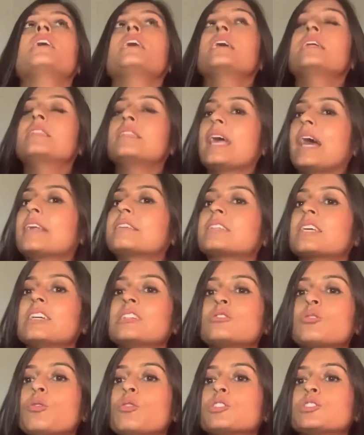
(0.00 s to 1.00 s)
In that
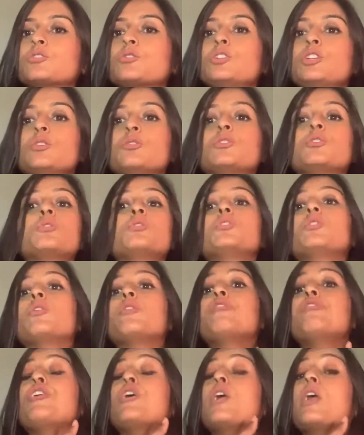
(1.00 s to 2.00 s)
case also, you don't
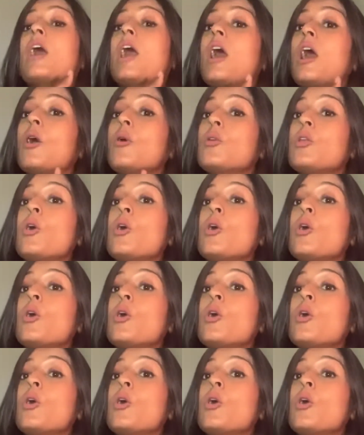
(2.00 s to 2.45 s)
know for how